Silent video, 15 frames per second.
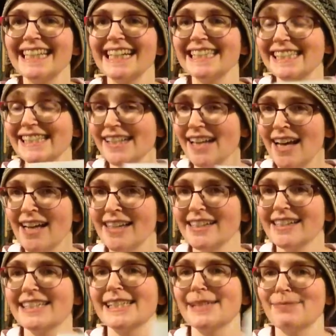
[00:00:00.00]
I did not.
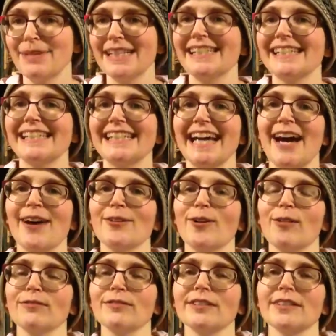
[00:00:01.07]
I spaced it out
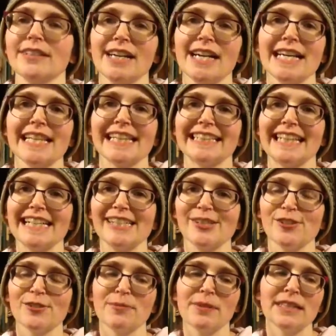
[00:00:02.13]
over the last
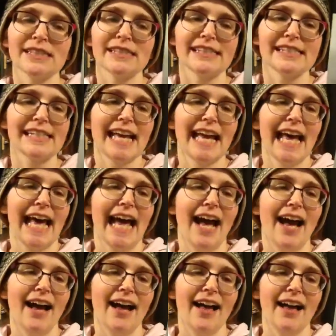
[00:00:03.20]
2 months,
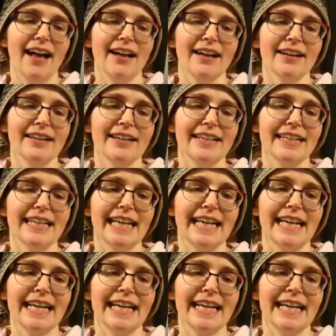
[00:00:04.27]
and